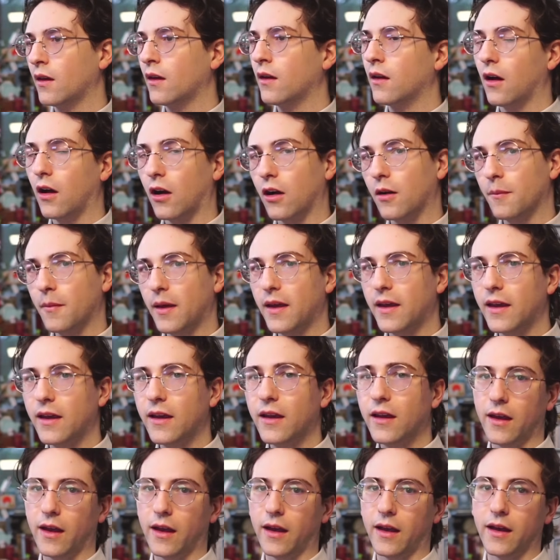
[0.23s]
Art making
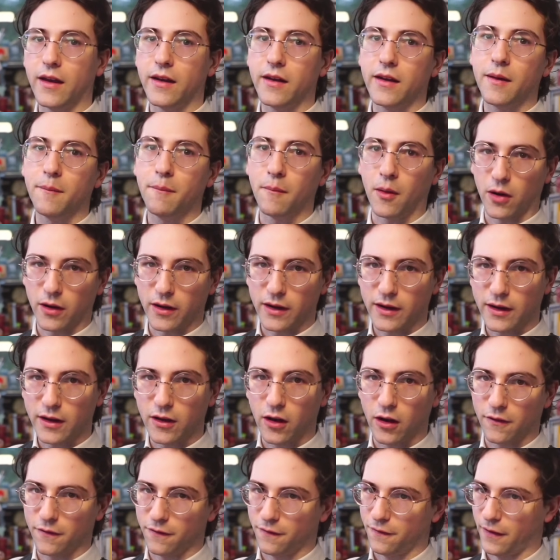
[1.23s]
and marketing
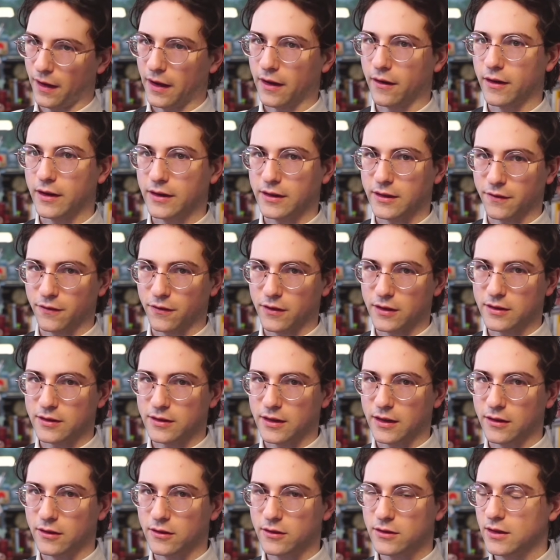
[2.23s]
are very different
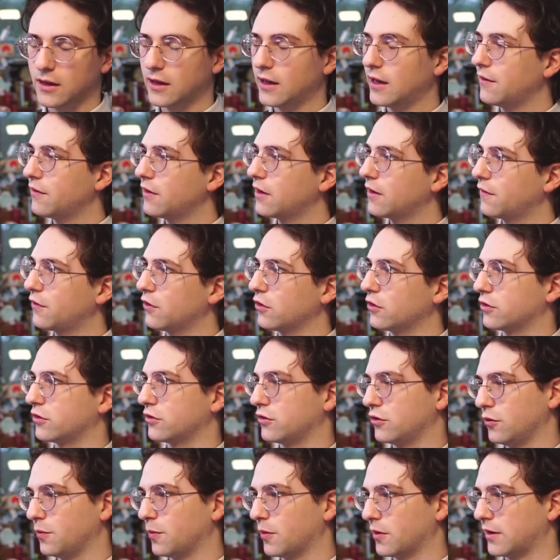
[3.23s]
skills. Even if you're a
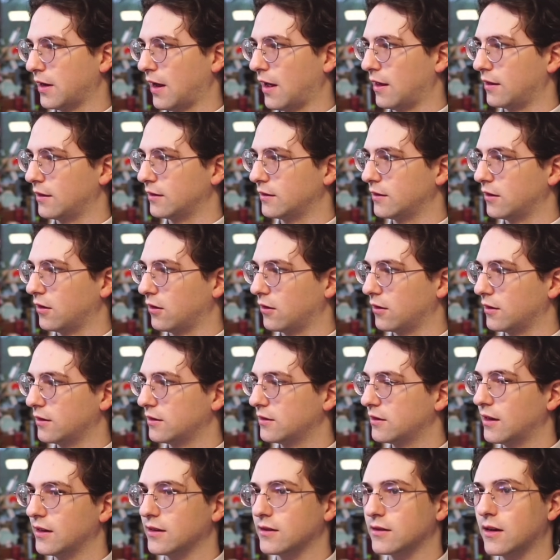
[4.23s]
super talented
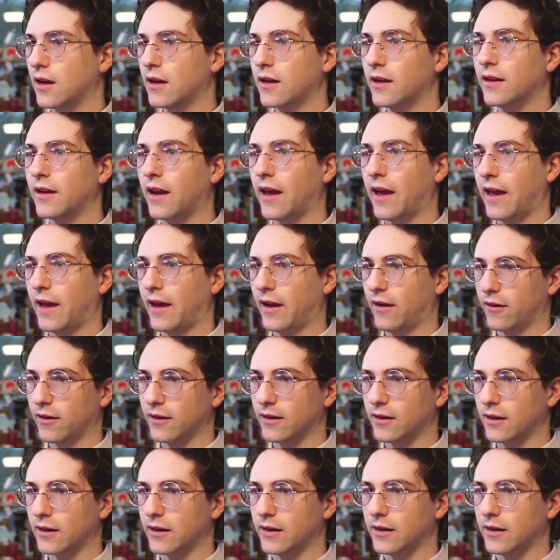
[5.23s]
artist, it's not inherently